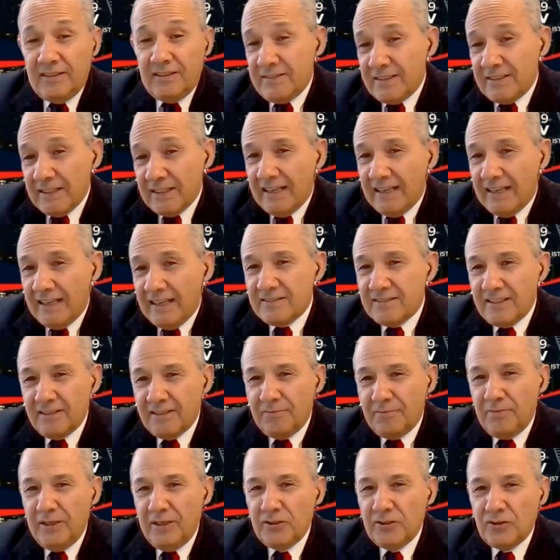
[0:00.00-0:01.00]
This,
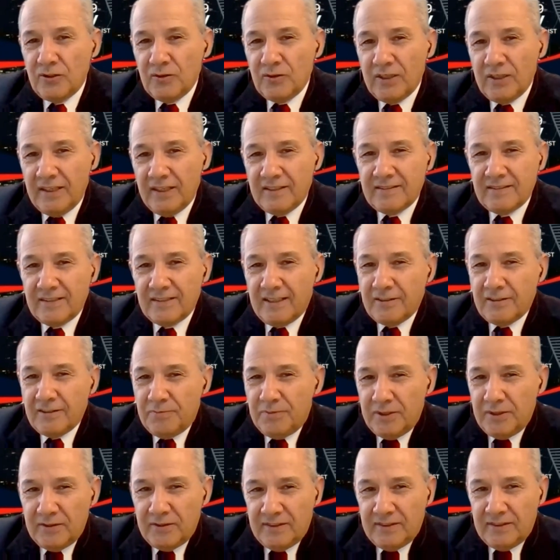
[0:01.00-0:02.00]
as I mentioned,
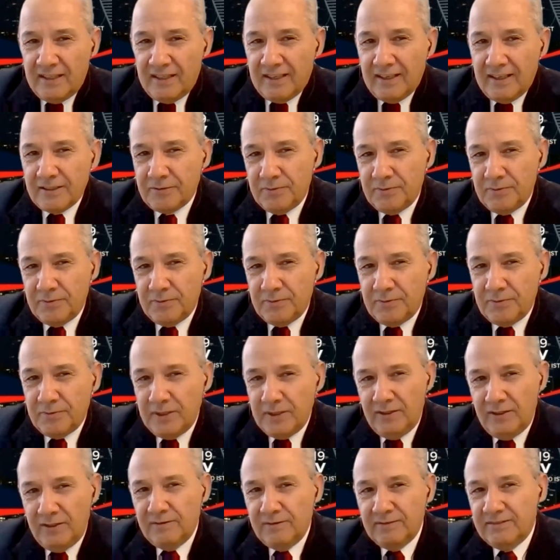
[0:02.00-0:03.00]
has
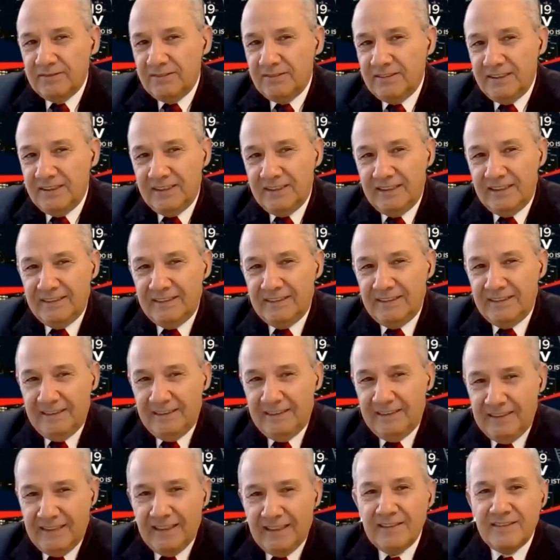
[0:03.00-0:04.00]
been done
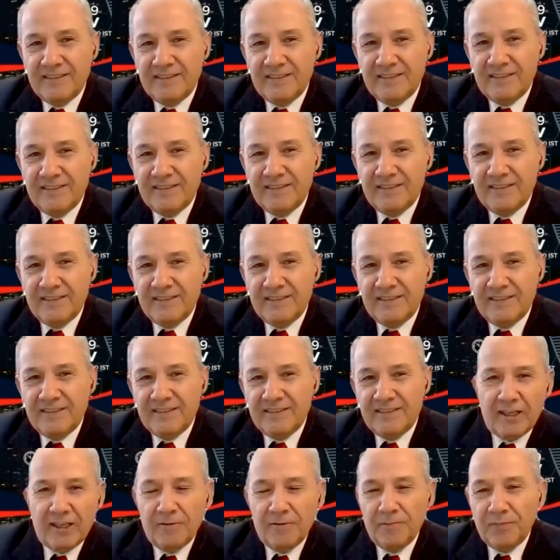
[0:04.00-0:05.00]
in Asia and
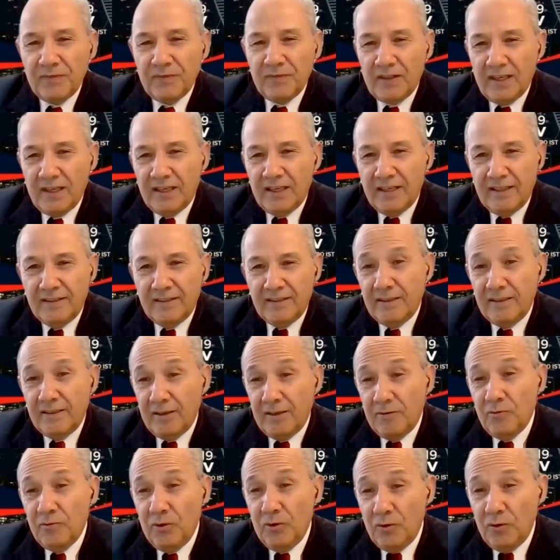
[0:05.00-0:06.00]
Africa,
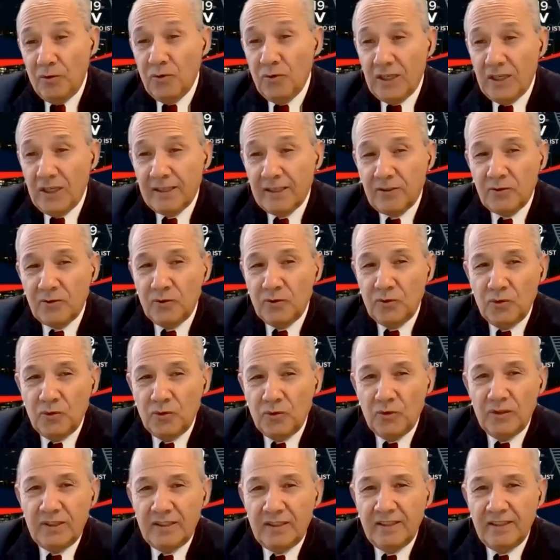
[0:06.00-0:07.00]
and we would like
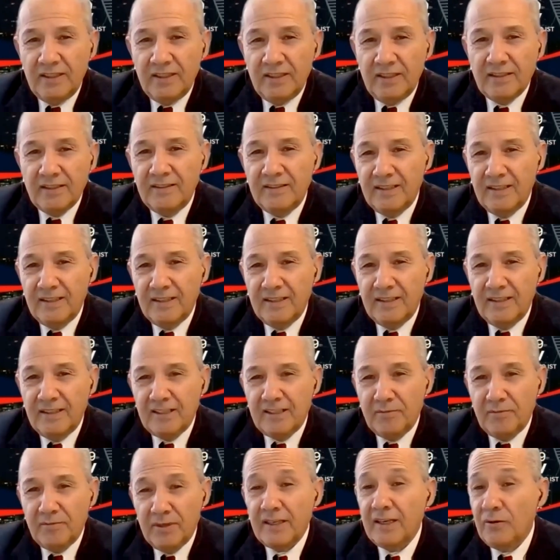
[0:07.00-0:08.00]
to do it here in
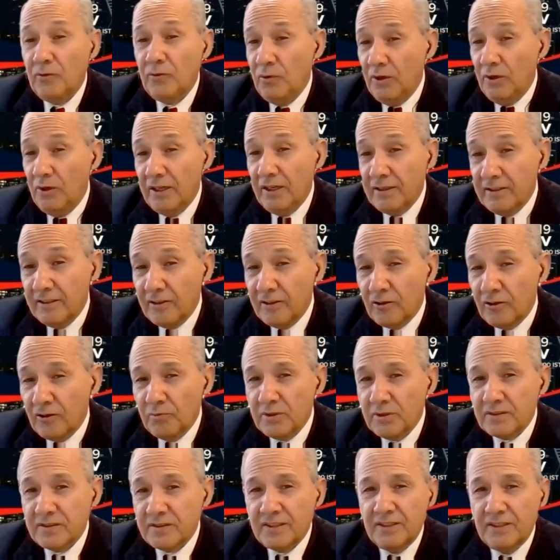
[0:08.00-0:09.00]
Latin America. We are
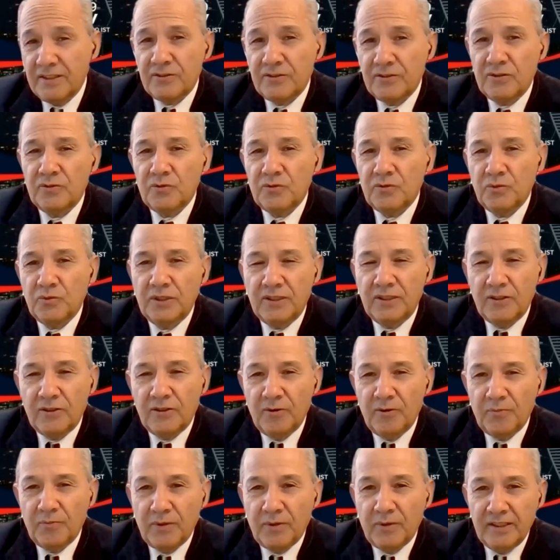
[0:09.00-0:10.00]
in conversations
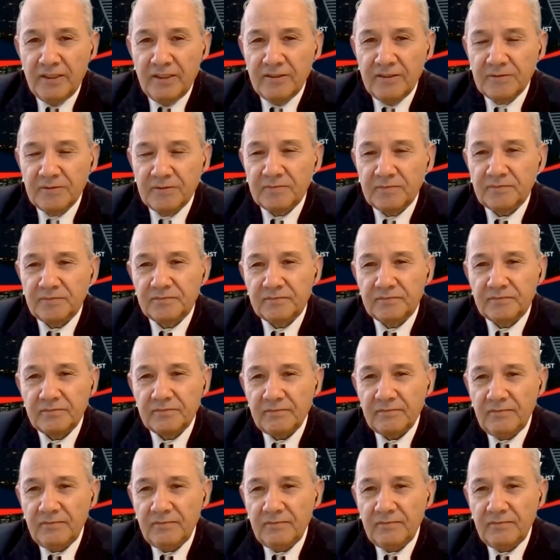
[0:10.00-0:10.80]
with companies.